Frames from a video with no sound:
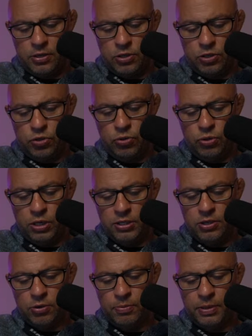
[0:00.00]
you
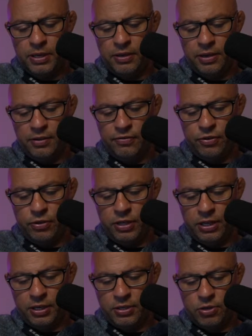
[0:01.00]
can tell me if you
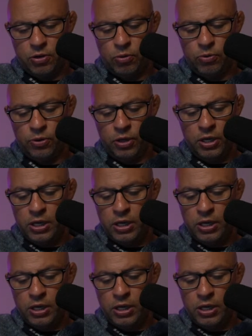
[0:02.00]
think it's cold.